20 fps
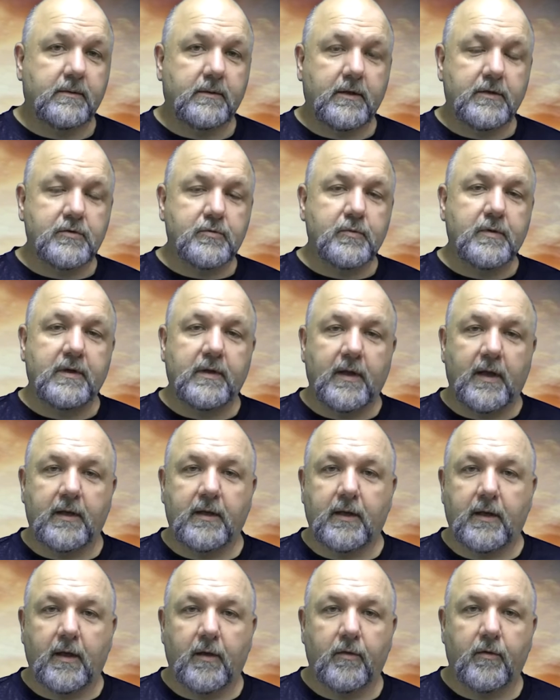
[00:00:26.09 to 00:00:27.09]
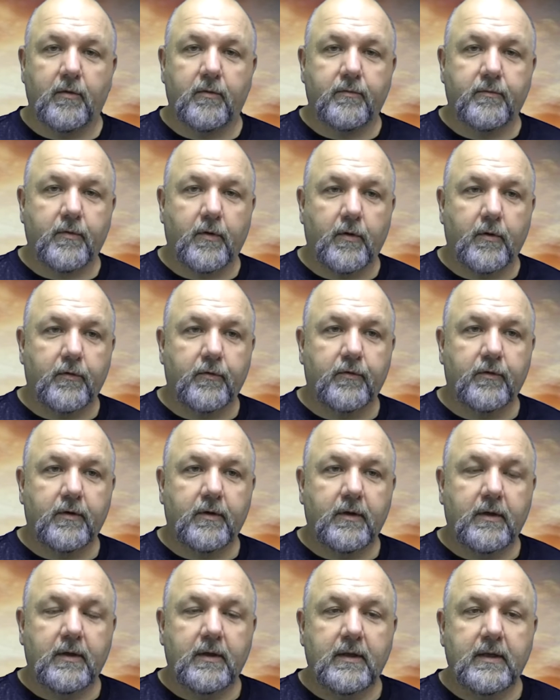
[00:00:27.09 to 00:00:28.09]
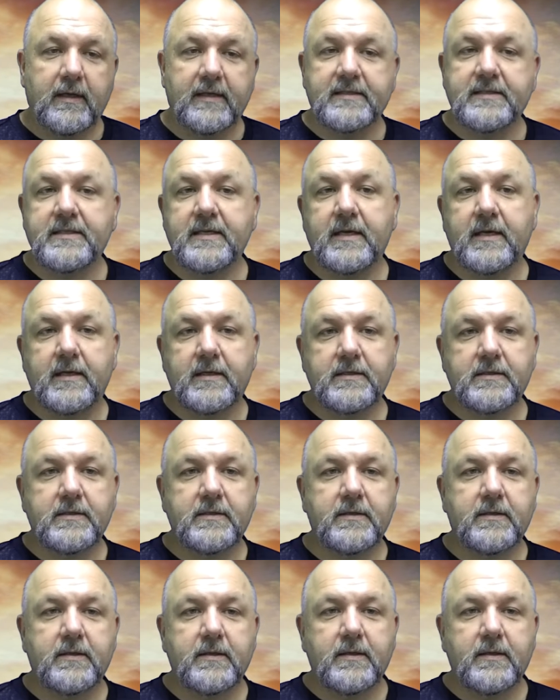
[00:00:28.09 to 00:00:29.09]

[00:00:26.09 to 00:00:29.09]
Let's read that together first. It says,